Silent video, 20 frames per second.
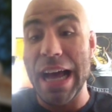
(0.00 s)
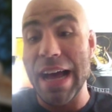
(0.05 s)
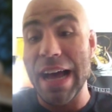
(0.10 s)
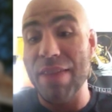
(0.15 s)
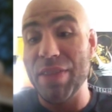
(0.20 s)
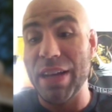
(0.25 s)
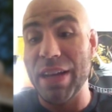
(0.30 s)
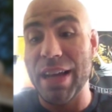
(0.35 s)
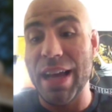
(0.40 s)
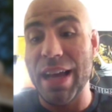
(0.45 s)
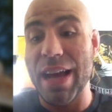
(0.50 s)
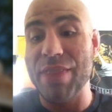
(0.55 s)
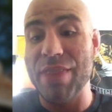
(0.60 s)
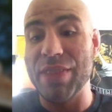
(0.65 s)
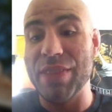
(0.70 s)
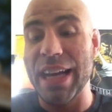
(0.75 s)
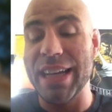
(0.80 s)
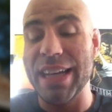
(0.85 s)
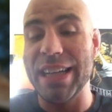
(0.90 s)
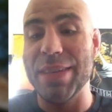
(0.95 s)
yeah,
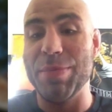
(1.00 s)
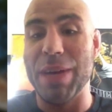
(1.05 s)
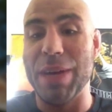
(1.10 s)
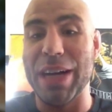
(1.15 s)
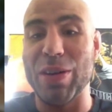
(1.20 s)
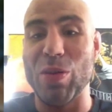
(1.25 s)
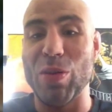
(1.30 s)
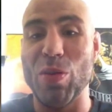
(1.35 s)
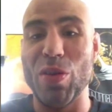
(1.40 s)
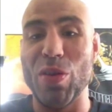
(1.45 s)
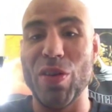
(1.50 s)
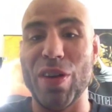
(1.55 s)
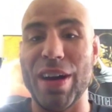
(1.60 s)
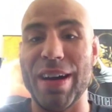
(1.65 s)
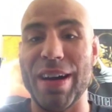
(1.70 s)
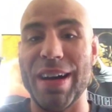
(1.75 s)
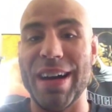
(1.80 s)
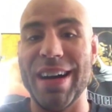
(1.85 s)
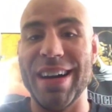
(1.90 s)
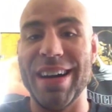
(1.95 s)
having Eddie in my
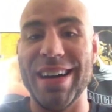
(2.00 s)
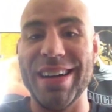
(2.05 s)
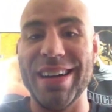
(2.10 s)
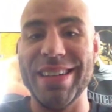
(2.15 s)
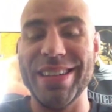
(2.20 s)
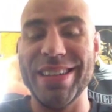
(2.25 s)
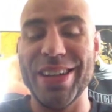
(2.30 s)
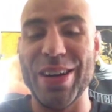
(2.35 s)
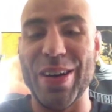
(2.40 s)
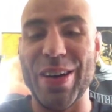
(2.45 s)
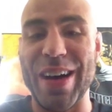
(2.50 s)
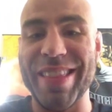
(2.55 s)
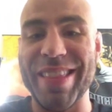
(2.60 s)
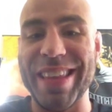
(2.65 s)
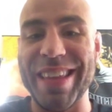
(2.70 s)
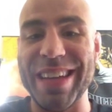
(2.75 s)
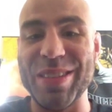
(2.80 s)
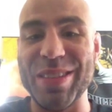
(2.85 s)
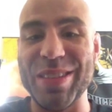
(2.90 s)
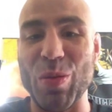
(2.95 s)
corner,
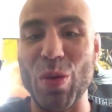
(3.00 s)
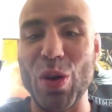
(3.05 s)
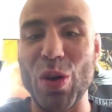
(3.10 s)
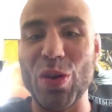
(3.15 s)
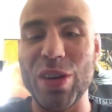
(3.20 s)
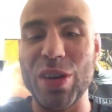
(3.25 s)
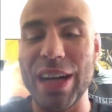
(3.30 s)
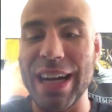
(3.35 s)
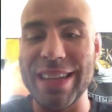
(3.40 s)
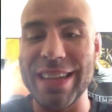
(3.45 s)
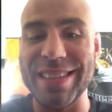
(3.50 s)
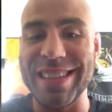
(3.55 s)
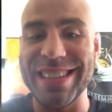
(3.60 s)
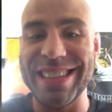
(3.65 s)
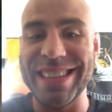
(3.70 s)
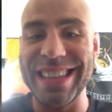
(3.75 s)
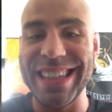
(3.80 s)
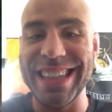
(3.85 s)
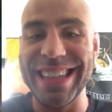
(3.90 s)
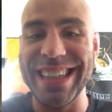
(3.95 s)
I think the world got
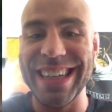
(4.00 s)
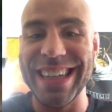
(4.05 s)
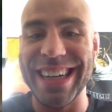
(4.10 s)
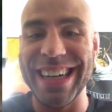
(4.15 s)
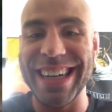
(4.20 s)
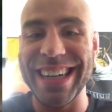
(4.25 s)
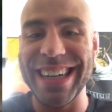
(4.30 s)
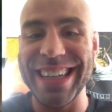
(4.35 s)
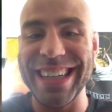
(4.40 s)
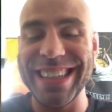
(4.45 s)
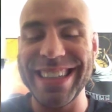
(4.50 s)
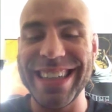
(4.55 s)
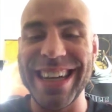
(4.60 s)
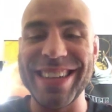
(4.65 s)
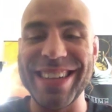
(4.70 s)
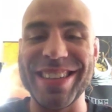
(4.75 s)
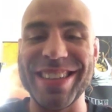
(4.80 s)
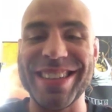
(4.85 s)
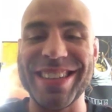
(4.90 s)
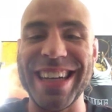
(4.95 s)
to see
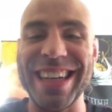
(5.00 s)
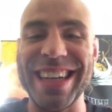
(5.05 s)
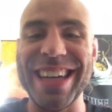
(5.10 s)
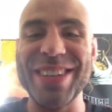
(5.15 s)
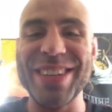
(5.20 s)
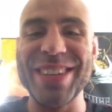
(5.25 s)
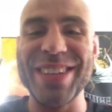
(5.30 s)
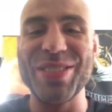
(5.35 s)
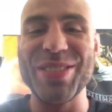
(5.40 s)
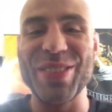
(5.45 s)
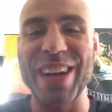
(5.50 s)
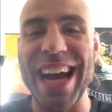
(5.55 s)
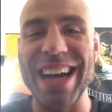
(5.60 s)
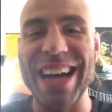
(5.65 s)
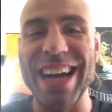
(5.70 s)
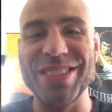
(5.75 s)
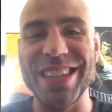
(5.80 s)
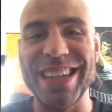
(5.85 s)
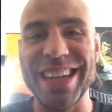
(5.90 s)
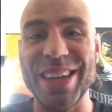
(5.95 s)
his
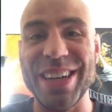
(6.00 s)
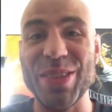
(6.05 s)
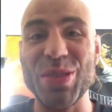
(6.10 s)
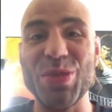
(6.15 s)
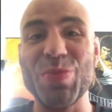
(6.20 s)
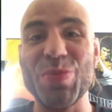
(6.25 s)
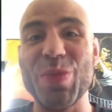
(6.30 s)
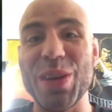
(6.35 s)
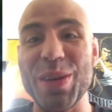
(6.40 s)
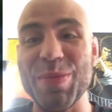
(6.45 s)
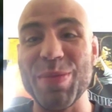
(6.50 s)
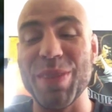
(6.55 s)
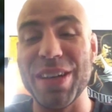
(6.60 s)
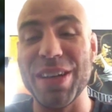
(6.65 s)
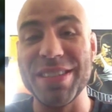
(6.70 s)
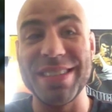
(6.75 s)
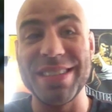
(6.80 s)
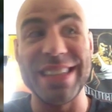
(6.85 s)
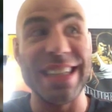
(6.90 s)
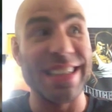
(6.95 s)
reaction, and it was pretty
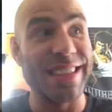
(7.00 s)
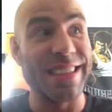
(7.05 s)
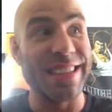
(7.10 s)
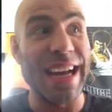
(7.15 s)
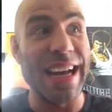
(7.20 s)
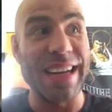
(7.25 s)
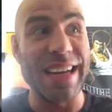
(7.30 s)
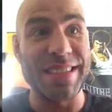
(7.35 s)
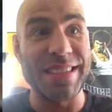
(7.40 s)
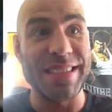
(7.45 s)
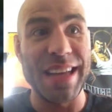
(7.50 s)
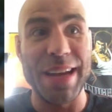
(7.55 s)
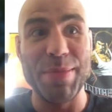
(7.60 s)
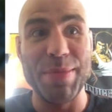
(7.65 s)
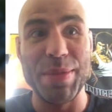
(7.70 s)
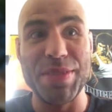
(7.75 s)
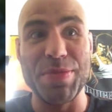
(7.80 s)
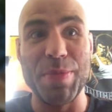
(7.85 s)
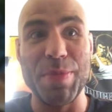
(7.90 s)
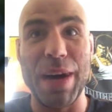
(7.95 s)
much the exact
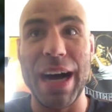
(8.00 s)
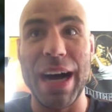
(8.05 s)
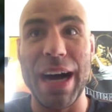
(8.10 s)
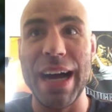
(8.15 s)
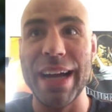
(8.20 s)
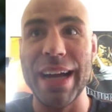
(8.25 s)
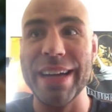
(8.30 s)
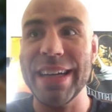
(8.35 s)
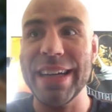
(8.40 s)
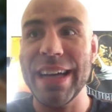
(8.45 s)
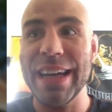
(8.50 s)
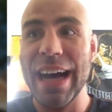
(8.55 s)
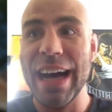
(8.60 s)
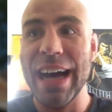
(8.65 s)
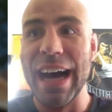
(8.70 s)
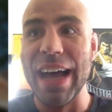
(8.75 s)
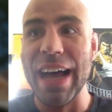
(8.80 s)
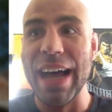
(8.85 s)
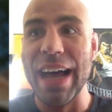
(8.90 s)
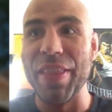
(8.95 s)
same as mine.
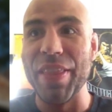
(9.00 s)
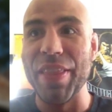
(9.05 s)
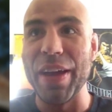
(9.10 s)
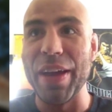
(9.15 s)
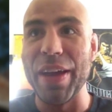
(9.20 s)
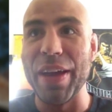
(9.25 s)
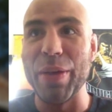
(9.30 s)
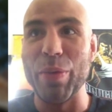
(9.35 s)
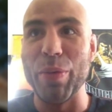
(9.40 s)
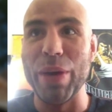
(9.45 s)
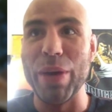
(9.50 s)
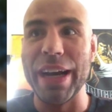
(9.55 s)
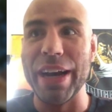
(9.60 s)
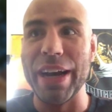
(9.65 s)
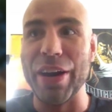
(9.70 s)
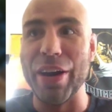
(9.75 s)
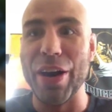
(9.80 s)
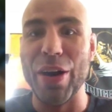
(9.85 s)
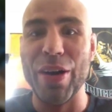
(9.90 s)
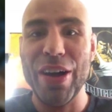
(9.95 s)
I think we
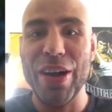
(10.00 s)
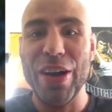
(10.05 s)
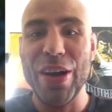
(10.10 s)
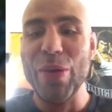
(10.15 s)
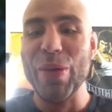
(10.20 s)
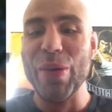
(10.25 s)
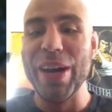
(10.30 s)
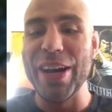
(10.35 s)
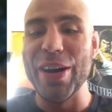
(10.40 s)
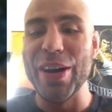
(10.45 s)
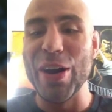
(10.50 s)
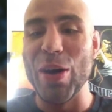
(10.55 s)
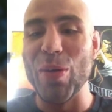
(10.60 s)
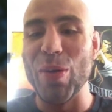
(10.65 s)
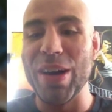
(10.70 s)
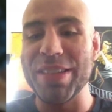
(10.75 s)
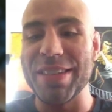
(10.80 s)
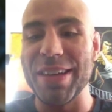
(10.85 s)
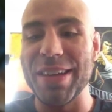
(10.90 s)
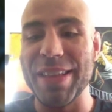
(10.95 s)
didn't know
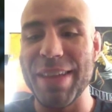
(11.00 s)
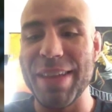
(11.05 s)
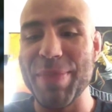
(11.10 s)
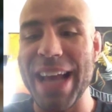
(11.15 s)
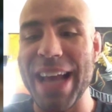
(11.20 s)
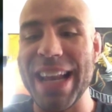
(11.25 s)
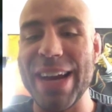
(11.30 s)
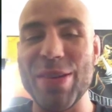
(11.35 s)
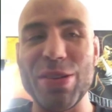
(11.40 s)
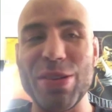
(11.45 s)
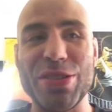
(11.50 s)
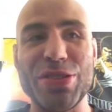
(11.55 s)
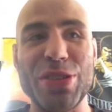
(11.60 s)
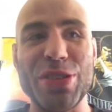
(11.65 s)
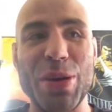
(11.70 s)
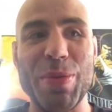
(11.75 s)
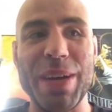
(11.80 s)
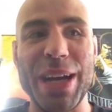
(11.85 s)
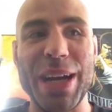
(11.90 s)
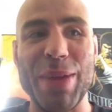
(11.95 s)
man.
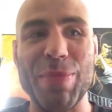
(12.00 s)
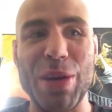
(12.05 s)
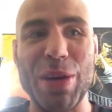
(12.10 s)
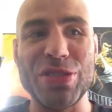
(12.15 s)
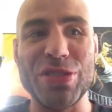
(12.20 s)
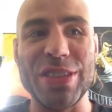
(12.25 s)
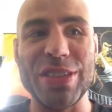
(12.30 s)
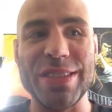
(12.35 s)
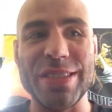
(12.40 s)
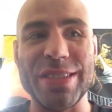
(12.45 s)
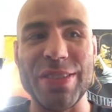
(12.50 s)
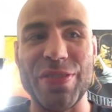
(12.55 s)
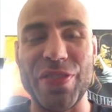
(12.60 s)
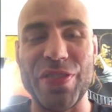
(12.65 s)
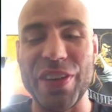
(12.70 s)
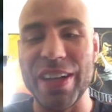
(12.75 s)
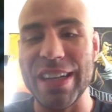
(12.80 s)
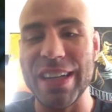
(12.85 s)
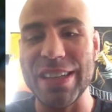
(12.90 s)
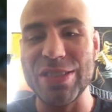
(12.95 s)
There was so many
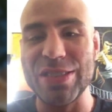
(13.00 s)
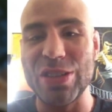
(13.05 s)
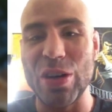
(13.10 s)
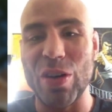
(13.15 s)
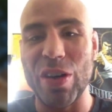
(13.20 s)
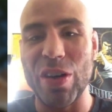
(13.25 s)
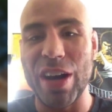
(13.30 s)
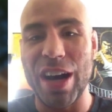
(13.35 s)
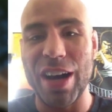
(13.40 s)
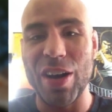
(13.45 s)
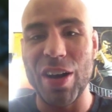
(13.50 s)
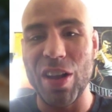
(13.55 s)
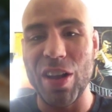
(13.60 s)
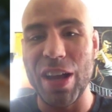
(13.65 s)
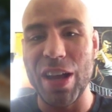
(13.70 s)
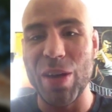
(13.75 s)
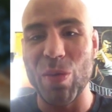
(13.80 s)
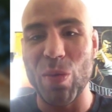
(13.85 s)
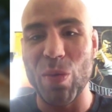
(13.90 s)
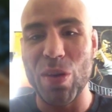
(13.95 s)
emotions and feelings going
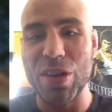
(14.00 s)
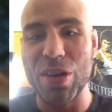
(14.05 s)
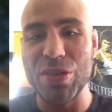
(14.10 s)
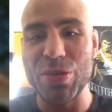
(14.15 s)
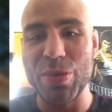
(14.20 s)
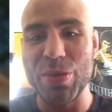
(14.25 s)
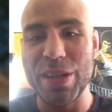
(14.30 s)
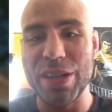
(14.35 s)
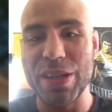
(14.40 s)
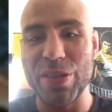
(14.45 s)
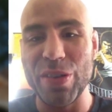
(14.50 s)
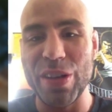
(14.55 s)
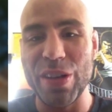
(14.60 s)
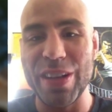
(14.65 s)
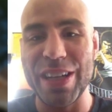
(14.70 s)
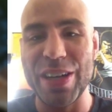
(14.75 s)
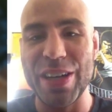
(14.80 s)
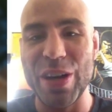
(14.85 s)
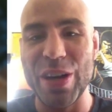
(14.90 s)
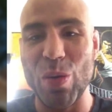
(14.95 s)
on all at once. We
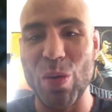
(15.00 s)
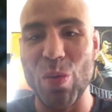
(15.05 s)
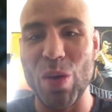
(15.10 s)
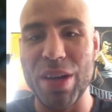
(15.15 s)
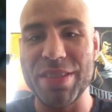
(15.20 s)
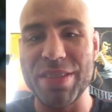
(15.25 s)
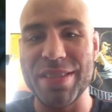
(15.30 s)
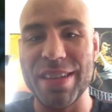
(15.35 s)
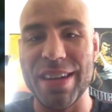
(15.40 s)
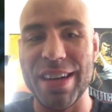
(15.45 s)
didn't really know